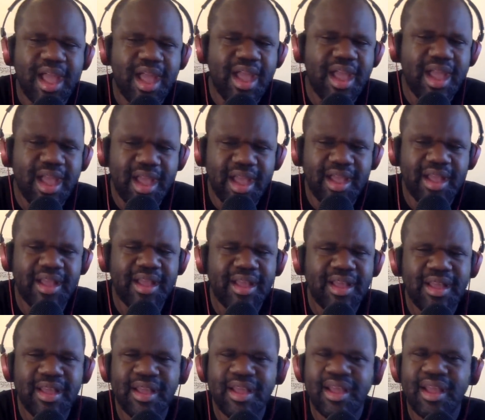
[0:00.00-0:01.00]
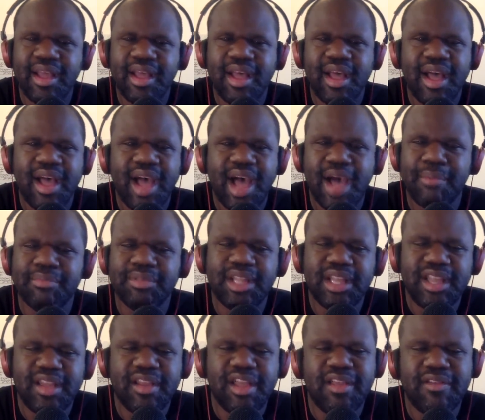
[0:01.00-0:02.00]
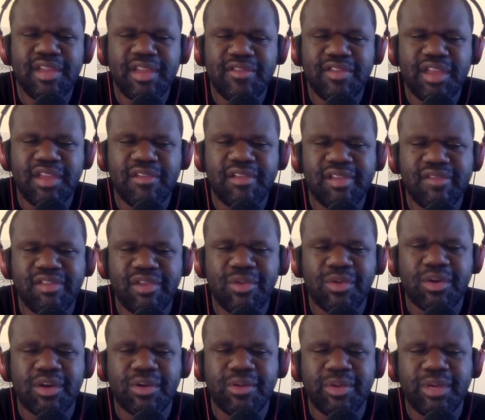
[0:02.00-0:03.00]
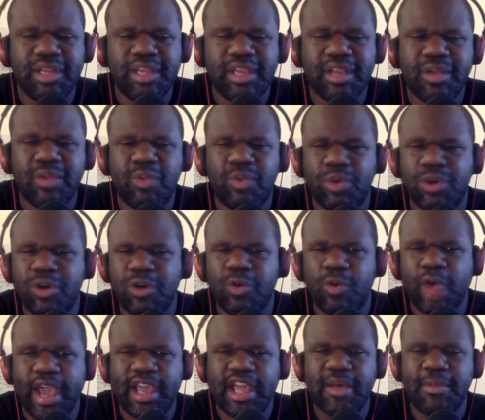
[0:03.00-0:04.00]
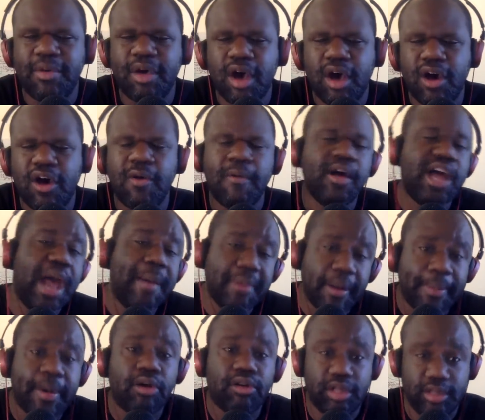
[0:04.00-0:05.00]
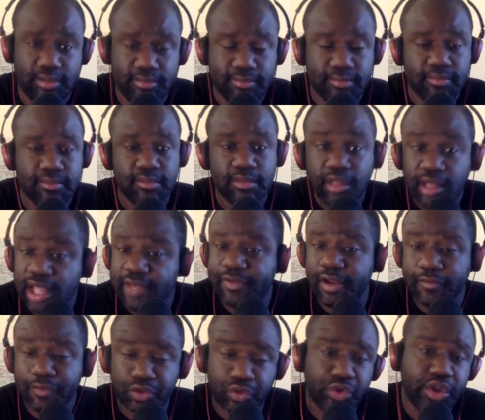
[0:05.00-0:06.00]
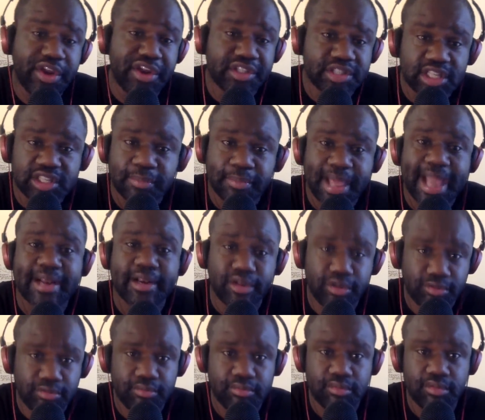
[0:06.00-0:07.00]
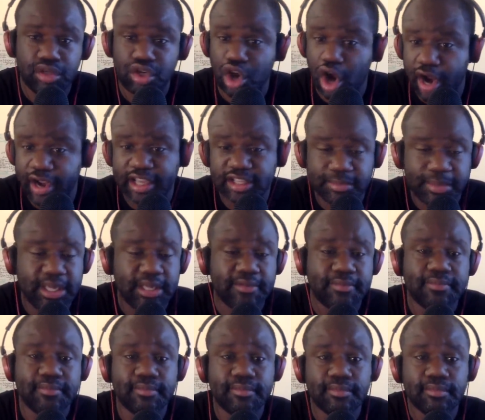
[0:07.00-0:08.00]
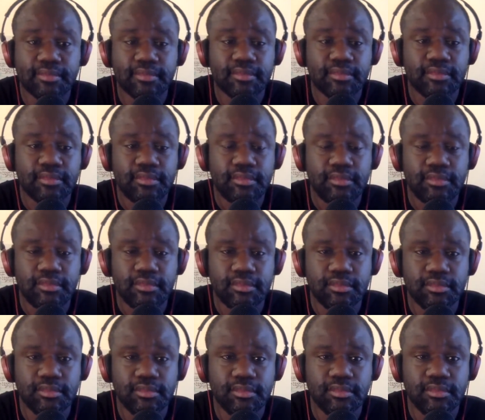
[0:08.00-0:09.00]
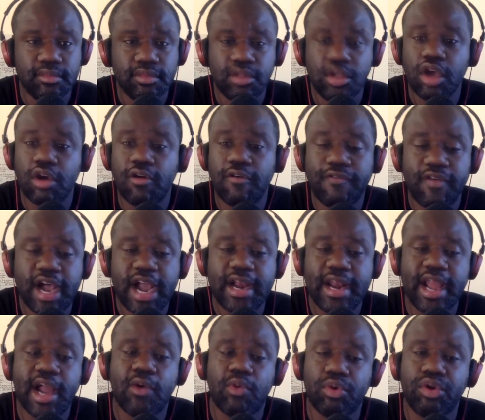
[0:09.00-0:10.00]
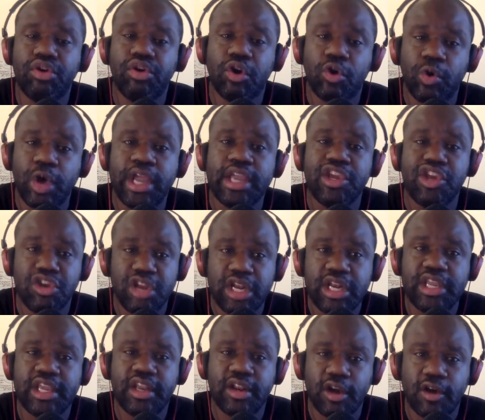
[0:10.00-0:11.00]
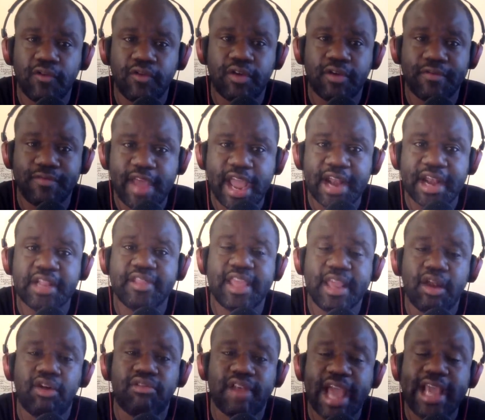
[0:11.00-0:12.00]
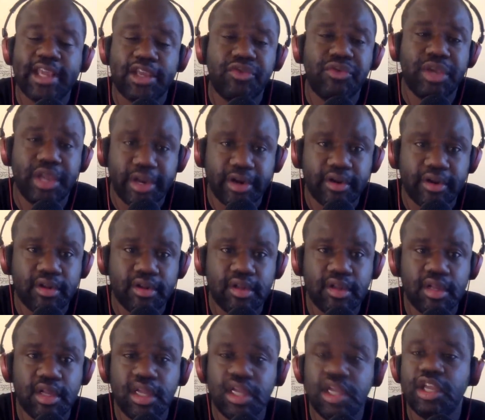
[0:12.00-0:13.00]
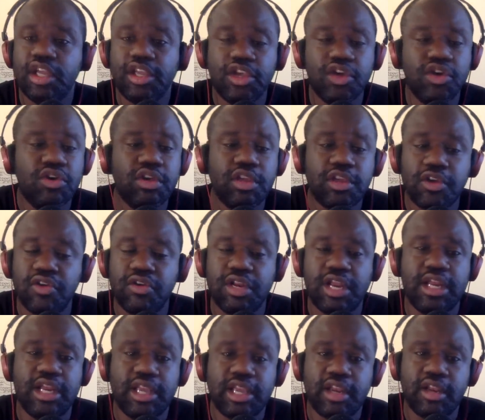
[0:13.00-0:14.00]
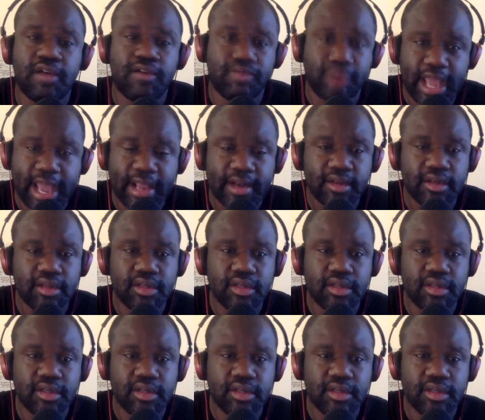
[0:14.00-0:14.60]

I'm if you if you want to really get a world wake up call, come to Poland. Live here for three years as a black dude, dark as me. You're gonna find out real quick. You need to get over the fact that they don't like you here. You you need to get over that.